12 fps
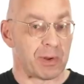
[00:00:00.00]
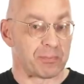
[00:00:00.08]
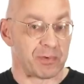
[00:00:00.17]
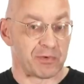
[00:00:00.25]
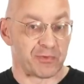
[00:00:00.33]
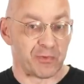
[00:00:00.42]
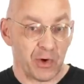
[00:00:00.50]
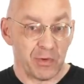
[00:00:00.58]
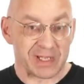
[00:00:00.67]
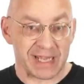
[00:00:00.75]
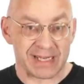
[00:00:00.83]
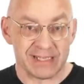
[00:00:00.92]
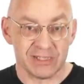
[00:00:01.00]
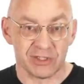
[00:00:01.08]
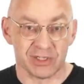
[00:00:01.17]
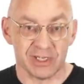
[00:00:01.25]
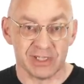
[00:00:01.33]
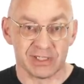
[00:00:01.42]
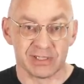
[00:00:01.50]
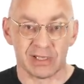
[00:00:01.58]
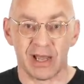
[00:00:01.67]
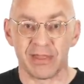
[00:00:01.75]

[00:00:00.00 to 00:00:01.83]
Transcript: But before we get into it,